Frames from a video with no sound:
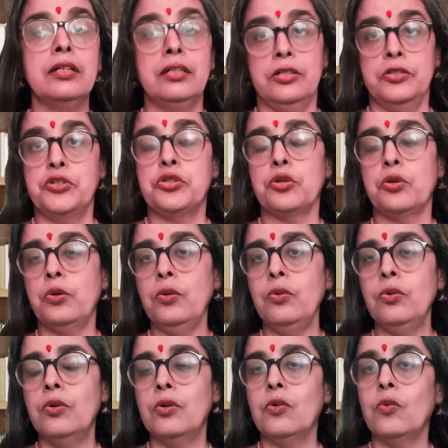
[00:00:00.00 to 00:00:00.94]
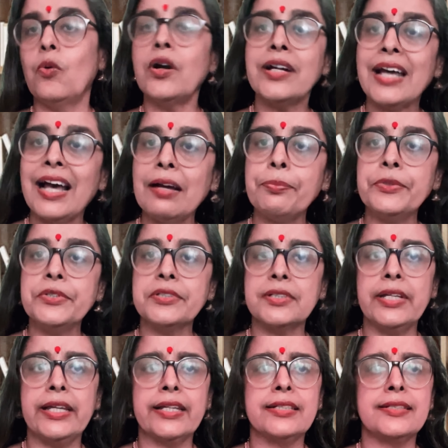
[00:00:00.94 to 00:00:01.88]
So, what happens
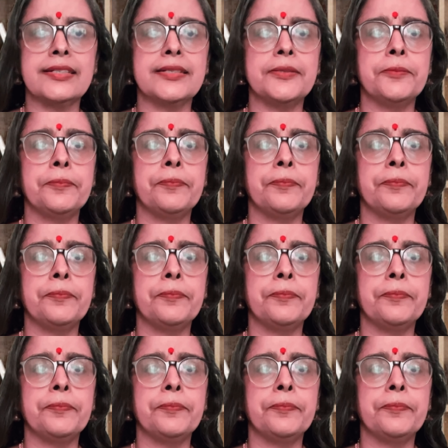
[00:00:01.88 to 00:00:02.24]
next?